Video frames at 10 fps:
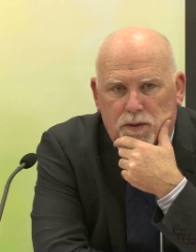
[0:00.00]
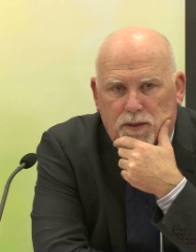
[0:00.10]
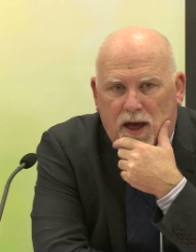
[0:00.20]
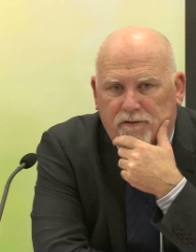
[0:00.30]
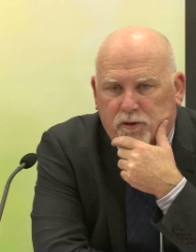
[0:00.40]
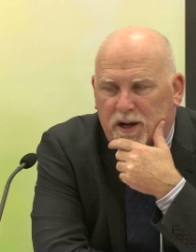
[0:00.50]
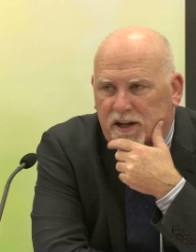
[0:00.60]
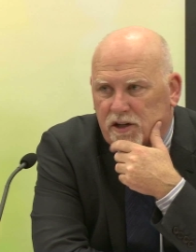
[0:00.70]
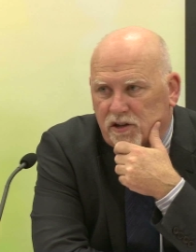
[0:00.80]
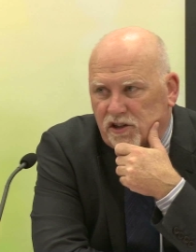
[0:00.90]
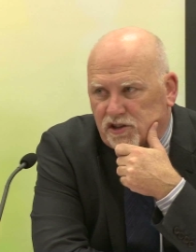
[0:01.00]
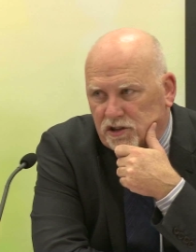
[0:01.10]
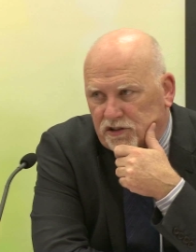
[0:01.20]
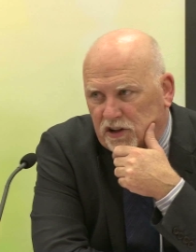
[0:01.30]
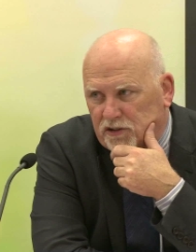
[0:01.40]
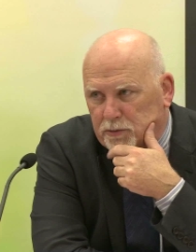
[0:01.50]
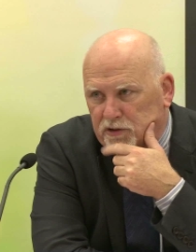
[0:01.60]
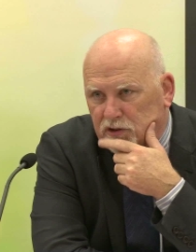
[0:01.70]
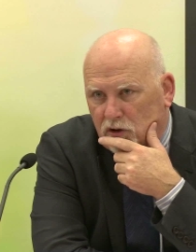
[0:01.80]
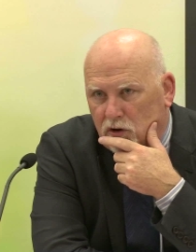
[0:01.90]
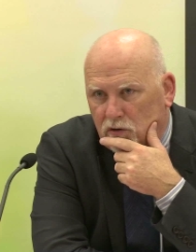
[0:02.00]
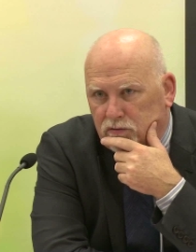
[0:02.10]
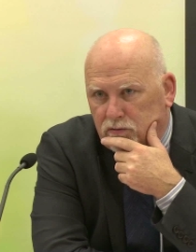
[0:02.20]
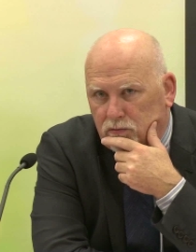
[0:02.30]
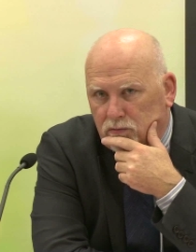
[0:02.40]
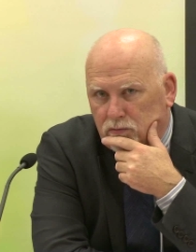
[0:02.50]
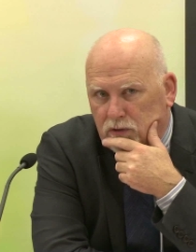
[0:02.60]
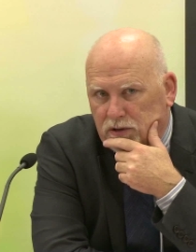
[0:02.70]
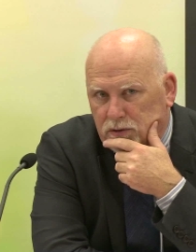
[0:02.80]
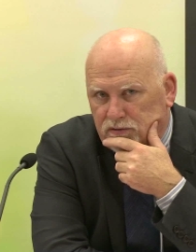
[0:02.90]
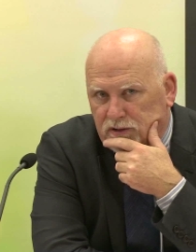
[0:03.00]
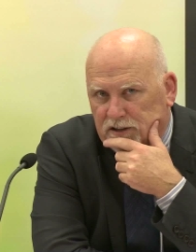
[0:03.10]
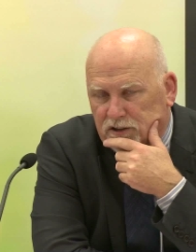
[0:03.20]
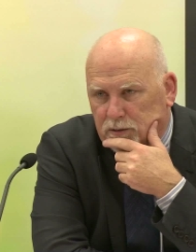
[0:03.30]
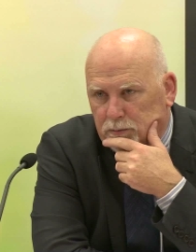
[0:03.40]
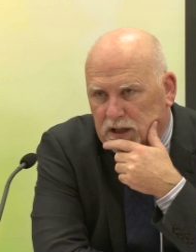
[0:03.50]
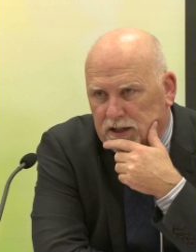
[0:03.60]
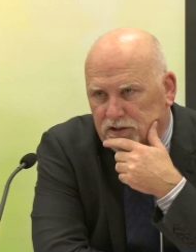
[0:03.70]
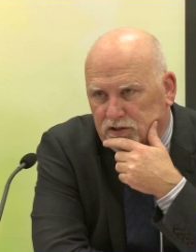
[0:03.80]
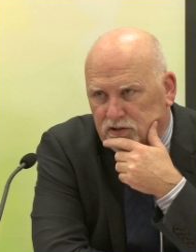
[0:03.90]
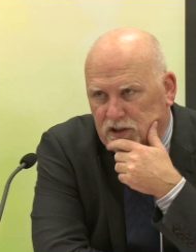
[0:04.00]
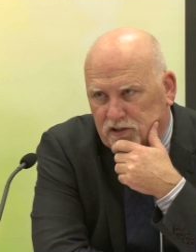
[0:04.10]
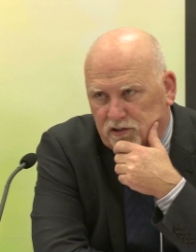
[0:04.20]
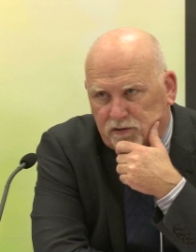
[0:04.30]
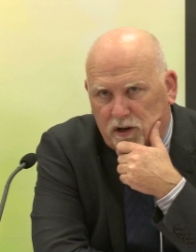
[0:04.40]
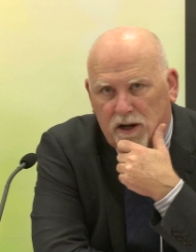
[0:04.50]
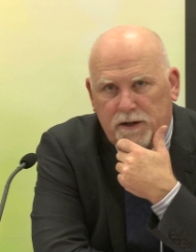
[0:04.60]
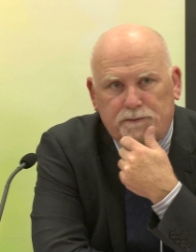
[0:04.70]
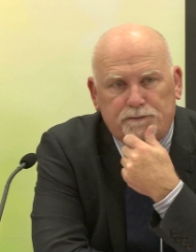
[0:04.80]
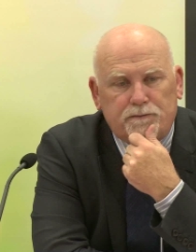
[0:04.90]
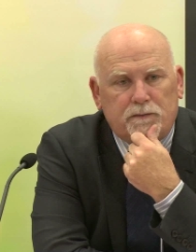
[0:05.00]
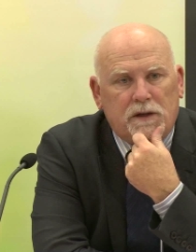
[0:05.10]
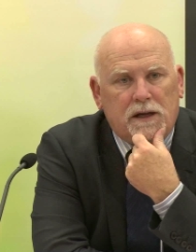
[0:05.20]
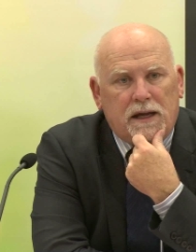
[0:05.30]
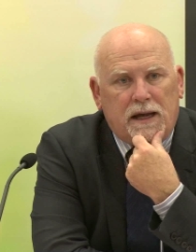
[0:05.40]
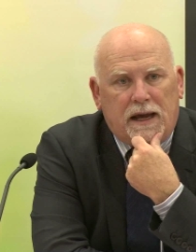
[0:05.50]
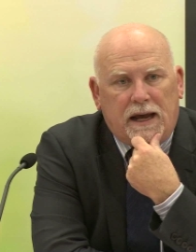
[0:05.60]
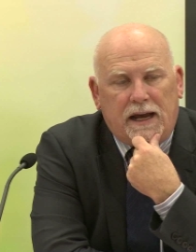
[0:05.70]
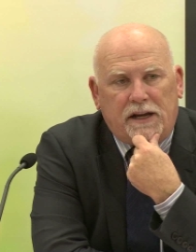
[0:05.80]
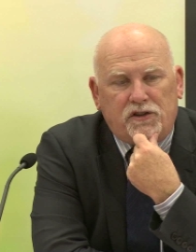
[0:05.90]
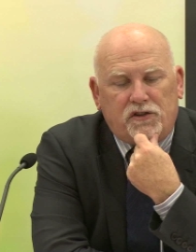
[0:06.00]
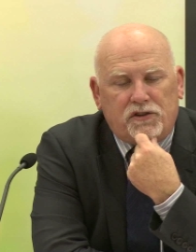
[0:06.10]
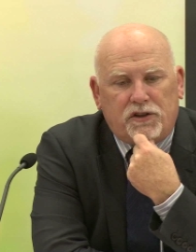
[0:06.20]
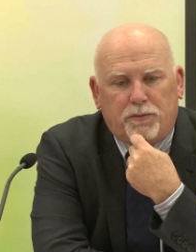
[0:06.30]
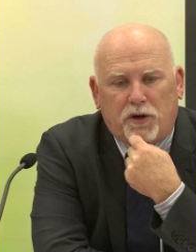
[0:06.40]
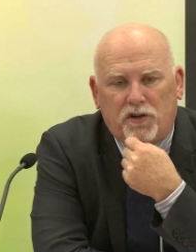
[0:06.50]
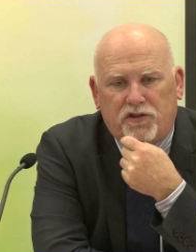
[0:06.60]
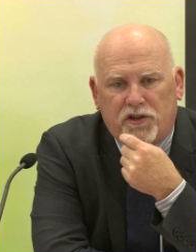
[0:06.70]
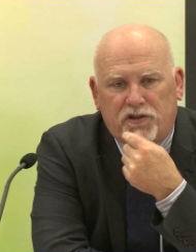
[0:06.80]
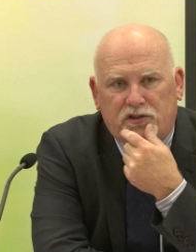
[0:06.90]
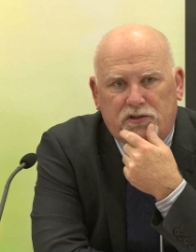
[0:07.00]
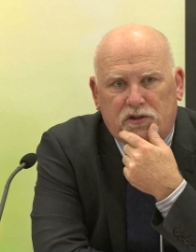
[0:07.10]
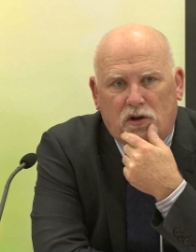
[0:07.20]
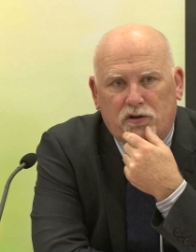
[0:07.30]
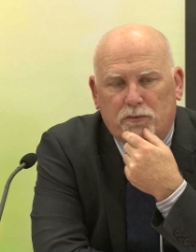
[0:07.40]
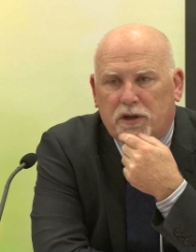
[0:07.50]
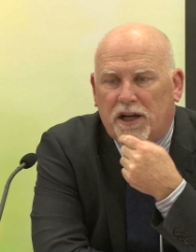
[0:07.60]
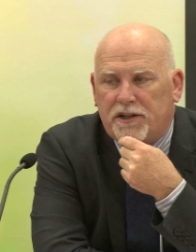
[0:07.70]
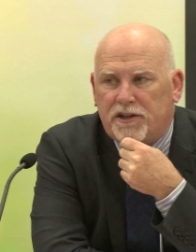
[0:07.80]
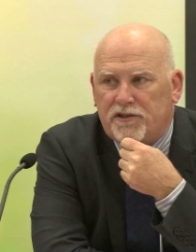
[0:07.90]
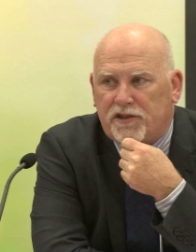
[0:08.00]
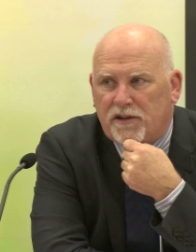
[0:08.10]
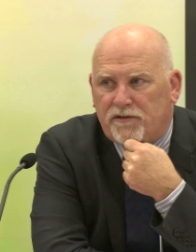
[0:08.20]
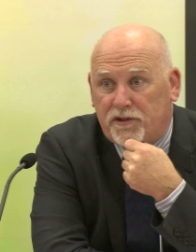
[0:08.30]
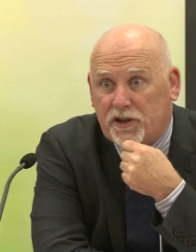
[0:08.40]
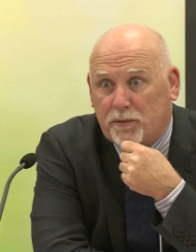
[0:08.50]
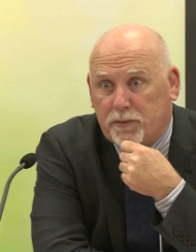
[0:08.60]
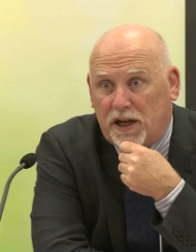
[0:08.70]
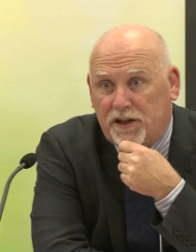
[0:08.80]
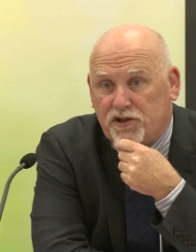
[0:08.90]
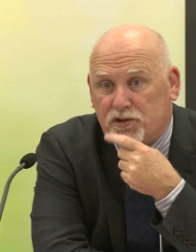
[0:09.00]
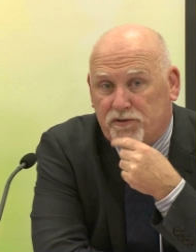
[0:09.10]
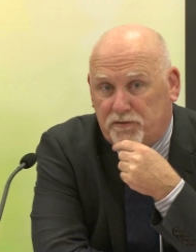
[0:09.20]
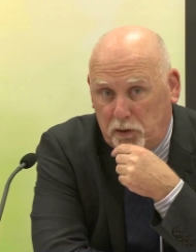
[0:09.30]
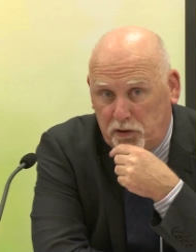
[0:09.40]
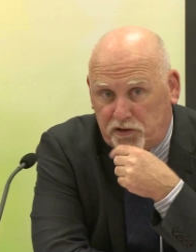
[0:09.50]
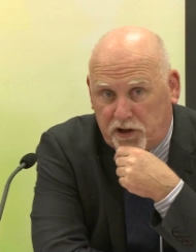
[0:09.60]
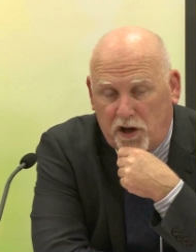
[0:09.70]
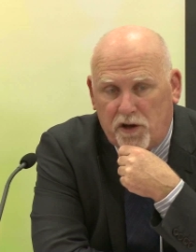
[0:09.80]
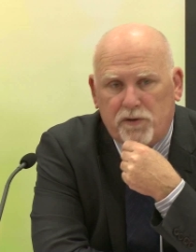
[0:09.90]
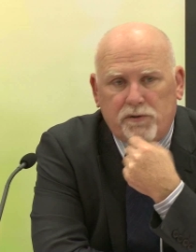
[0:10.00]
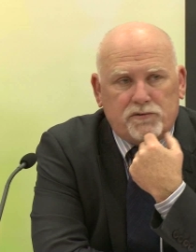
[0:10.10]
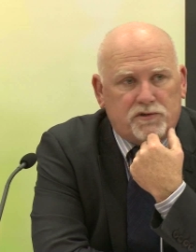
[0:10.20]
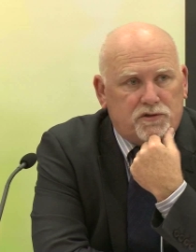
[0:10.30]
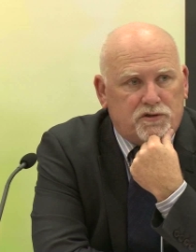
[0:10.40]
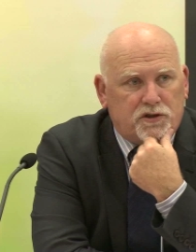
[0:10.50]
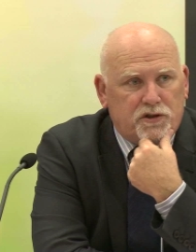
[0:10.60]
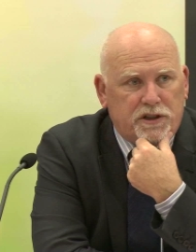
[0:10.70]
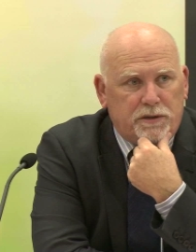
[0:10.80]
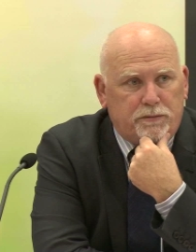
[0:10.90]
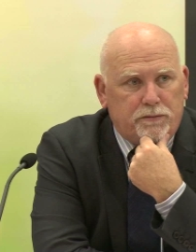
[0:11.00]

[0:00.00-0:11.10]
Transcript: have to make an initial assessment of whether in fact the complaint's justified, and the process contemplated is that the complainant should first go to the